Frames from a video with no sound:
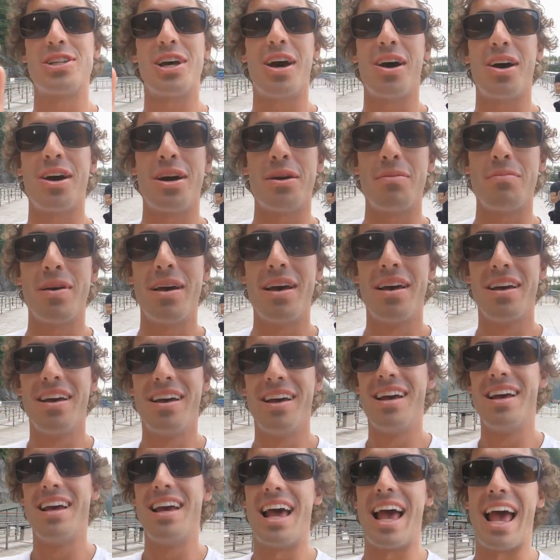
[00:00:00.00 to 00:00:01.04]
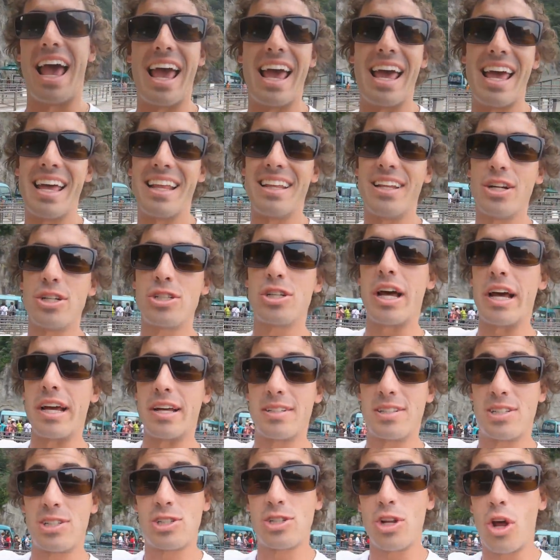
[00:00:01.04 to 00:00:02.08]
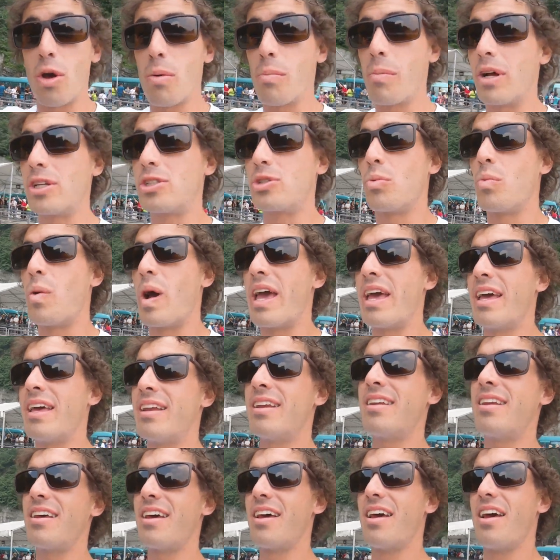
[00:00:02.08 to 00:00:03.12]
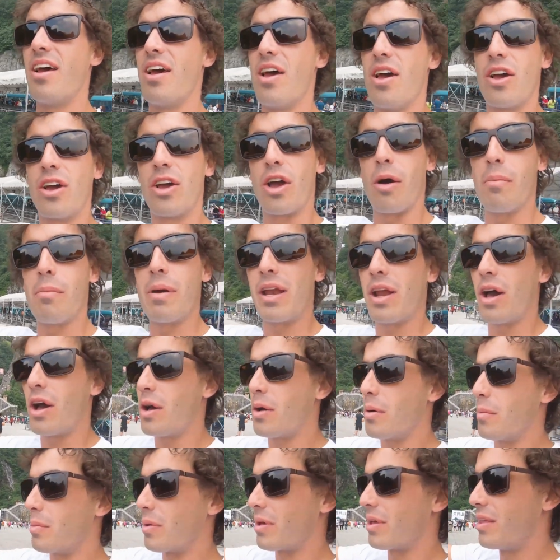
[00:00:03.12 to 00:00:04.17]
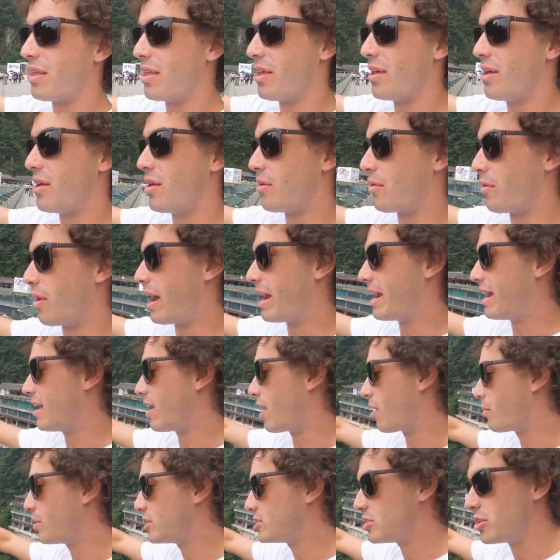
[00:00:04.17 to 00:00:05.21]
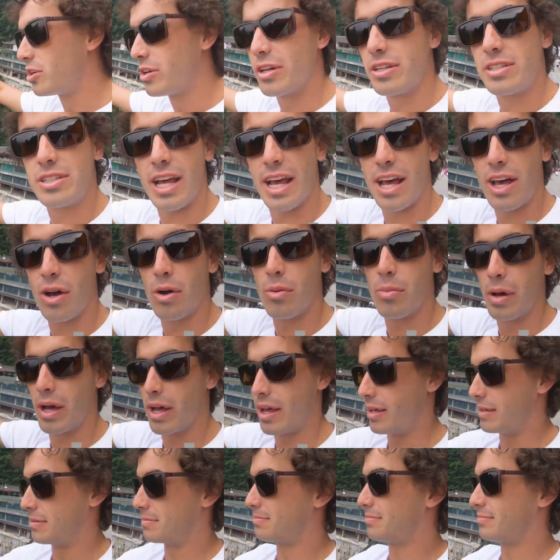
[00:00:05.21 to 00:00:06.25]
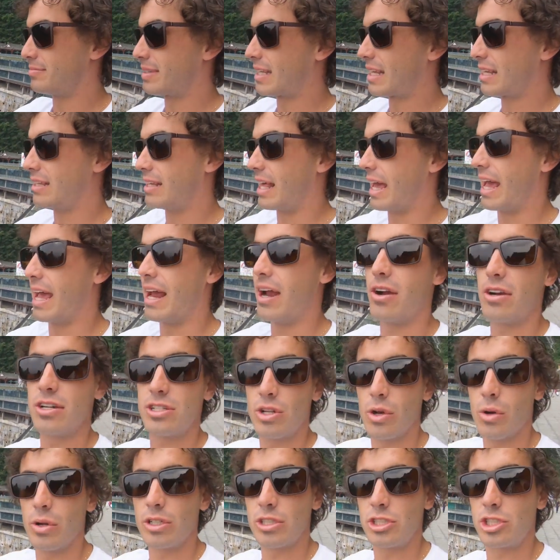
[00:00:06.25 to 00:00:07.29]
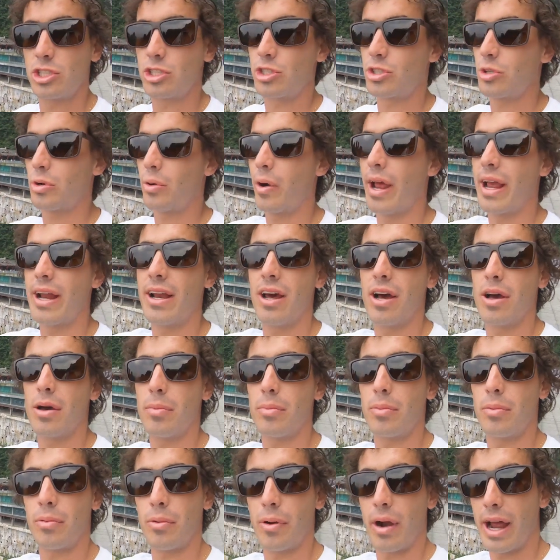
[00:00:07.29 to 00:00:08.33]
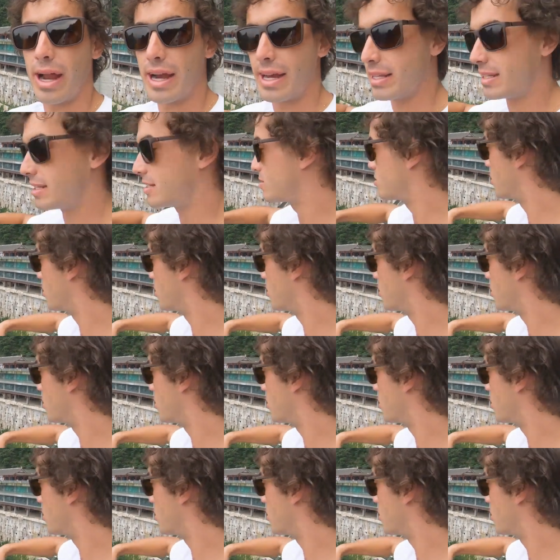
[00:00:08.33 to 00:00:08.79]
time. And there's like so much wind coming up right here. I wish you could tell, but the air is going straight up right in this